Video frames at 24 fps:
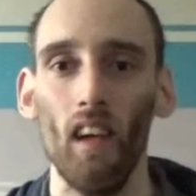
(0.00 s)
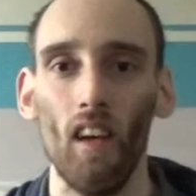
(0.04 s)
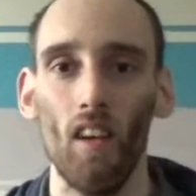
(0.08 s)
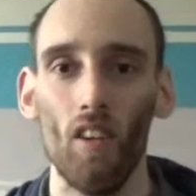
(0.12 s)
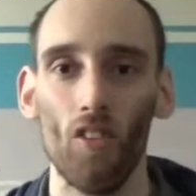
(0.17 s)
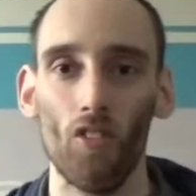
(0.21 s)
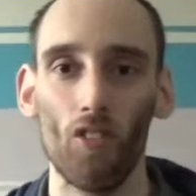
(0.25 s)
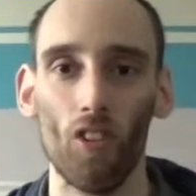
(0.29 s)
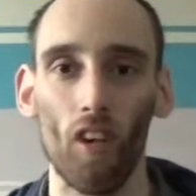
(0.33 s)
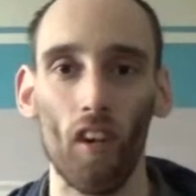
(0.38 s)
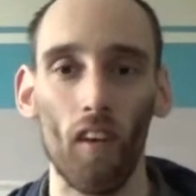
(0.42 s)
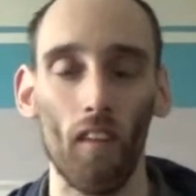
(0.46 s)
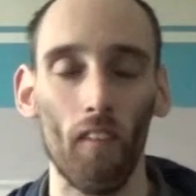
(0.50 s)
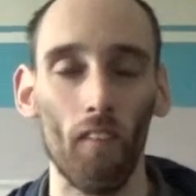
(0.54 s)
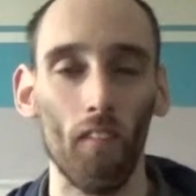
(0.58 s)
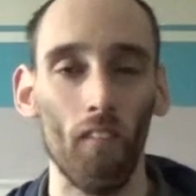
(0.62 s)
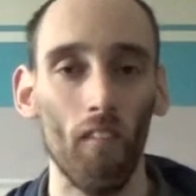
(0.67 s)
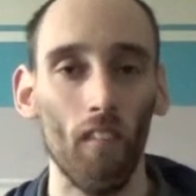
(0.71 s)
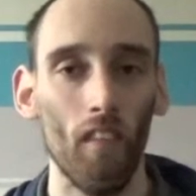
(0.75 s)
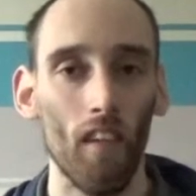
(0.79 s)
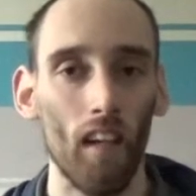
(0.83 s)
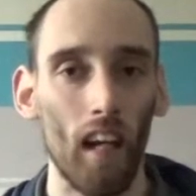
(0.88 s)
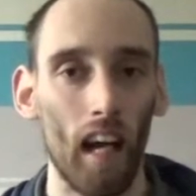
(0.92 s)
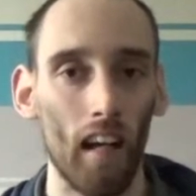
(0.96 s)
So
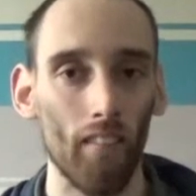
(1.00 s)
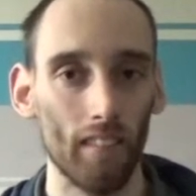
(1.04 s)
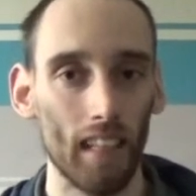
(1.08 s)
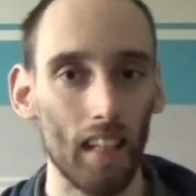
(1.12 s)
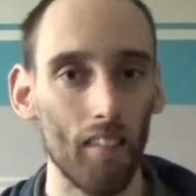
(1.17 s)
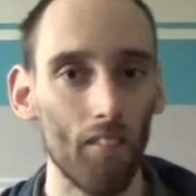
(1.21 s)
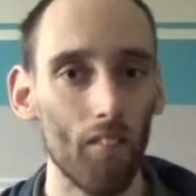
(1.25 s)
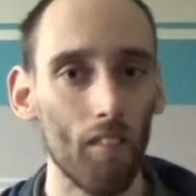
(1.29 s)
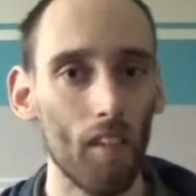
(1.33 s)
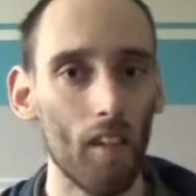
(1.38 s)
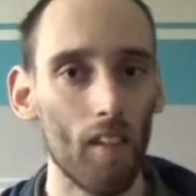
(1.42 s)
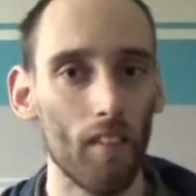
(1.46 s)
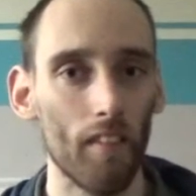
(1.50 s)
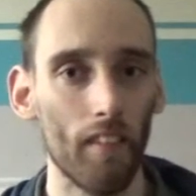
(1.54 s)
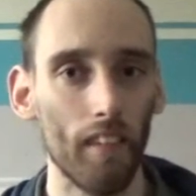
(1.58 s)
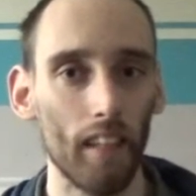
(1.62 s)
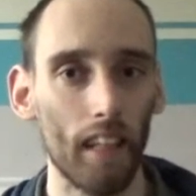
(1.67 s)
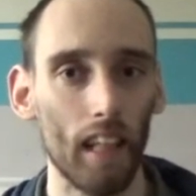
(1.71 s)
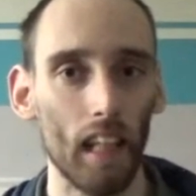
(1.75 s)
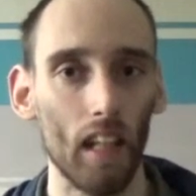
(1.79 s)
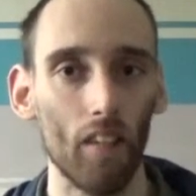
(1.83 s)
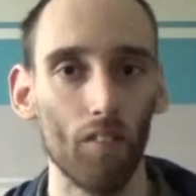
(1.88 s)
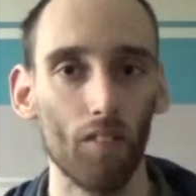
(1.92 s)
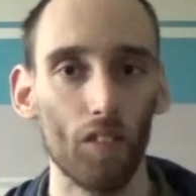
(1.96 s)
I'm definitely
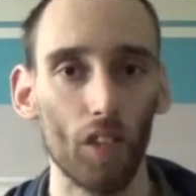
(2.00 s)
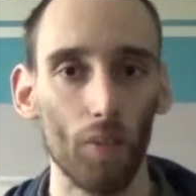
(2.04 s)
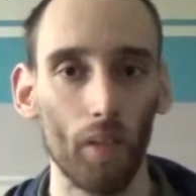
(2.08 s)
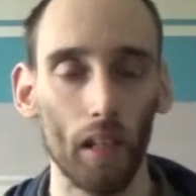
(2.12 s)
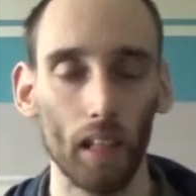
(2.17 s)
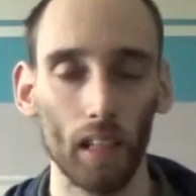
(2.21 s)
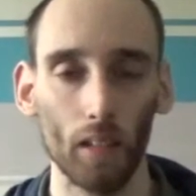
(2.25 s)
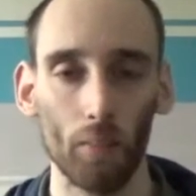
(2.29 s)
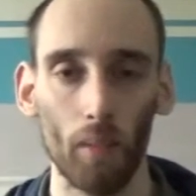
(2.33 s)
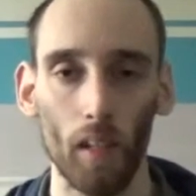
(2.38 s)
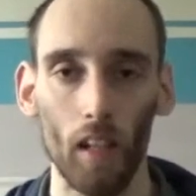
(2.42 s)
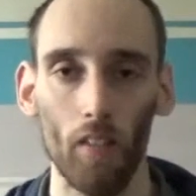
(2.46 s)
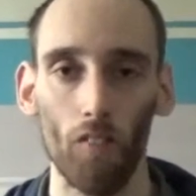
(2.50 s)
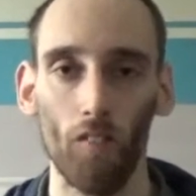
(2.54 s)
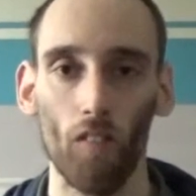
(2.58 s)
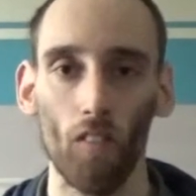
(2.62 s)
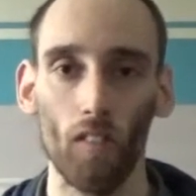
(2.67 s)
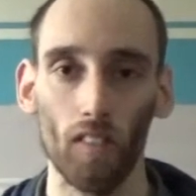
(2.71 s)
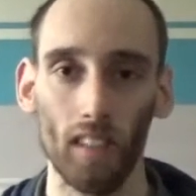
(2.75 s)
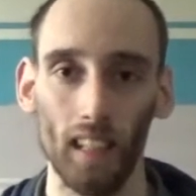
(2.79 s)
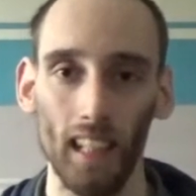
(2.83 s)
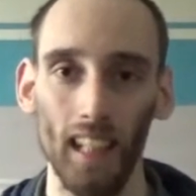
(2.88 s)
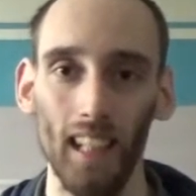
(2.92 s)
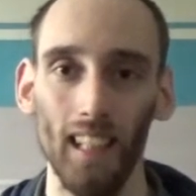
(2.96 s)
thinking of doing a
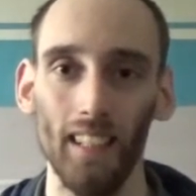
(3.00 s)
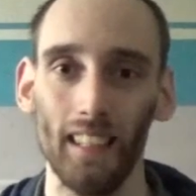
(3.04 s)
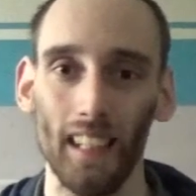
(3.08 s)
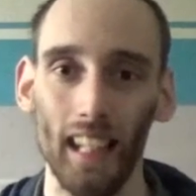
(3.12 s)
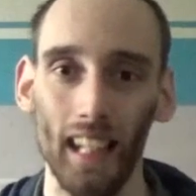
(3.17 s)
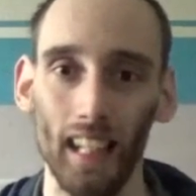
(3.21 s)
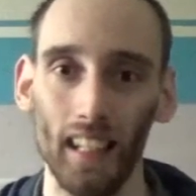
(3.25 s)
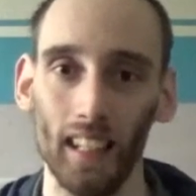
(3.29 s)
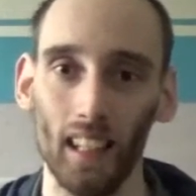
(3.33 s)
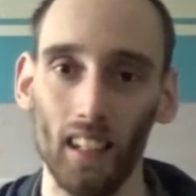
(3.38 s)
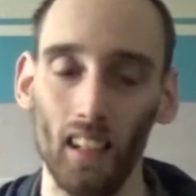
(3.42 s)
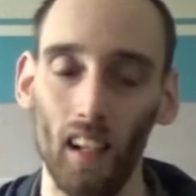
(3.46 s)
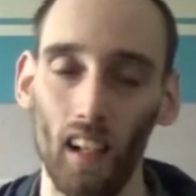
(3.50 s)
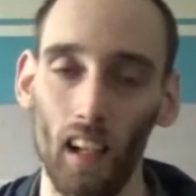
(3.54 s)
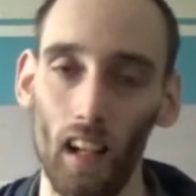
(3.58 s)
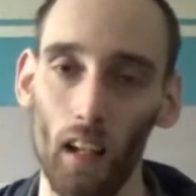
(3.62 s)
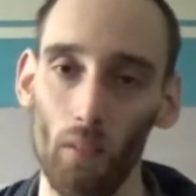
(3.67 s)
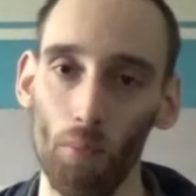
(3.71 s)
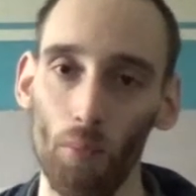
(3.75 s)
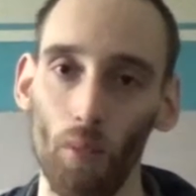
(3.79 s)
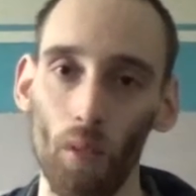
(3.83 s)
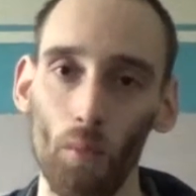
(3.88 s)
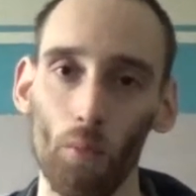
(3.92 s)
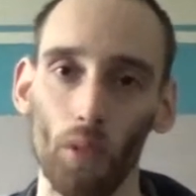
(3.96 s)
2014 season, and I
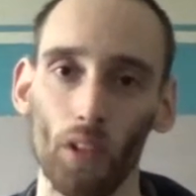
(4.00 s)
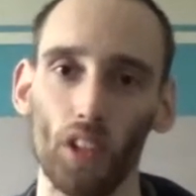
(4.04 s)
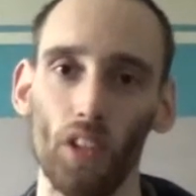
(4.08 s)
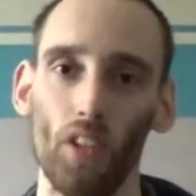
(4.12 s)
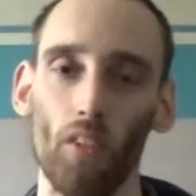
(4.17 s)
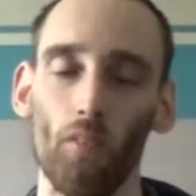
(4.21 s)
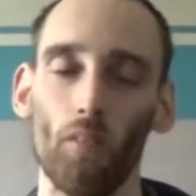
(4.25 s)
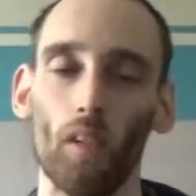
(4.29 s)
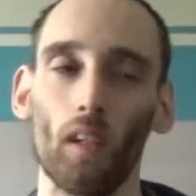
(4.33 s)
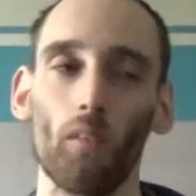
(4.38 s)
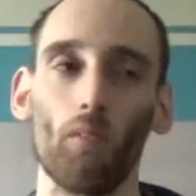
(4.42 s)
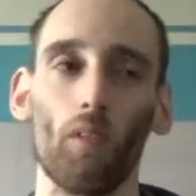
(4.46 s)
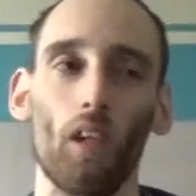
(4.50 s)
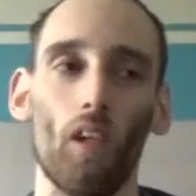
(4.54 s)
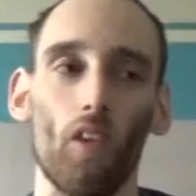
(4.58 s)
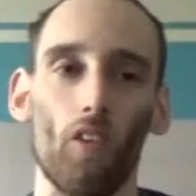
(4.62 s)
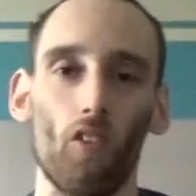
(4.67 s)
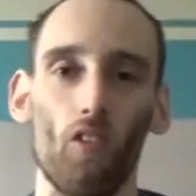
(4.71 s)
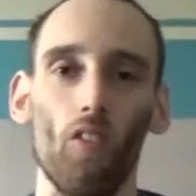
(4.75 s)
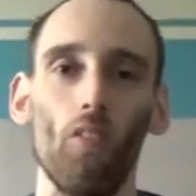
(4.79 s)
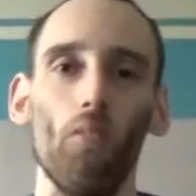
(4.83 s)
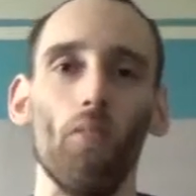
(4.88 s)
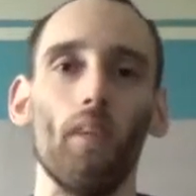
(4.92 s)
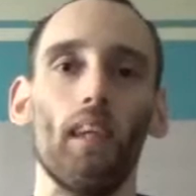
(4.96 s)
pretty much know what I want to
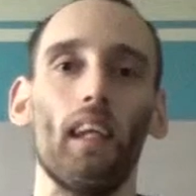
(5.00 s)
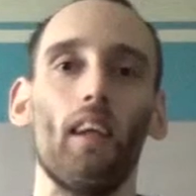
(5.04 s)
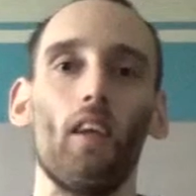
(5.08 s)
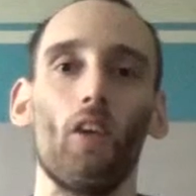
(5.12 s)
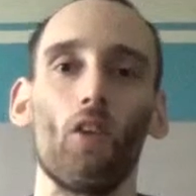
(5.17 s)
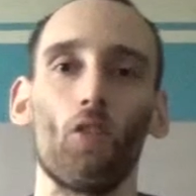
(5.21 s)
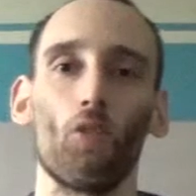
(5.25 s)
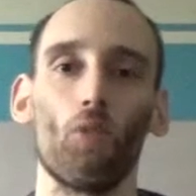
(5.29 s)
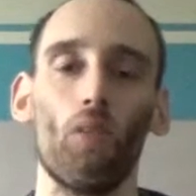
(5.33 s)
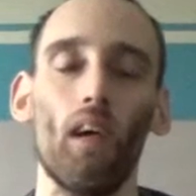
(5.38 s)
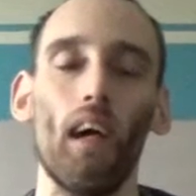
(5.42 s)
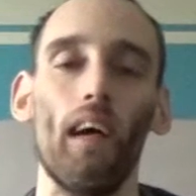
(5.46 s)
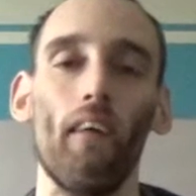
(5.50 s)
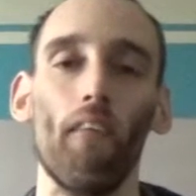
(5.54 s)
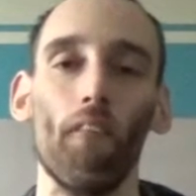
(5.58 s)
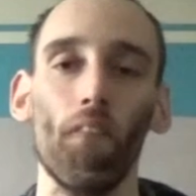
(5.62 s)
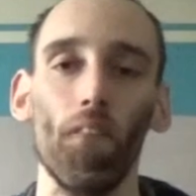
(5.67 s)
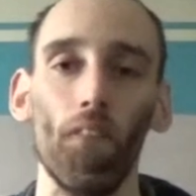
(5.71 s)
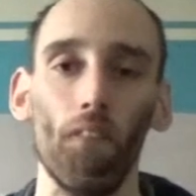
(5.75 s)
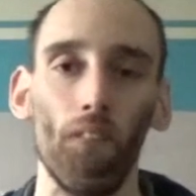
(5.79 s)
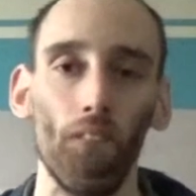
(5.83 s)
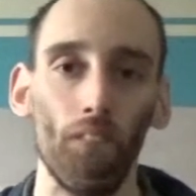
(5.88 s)
do with it as well.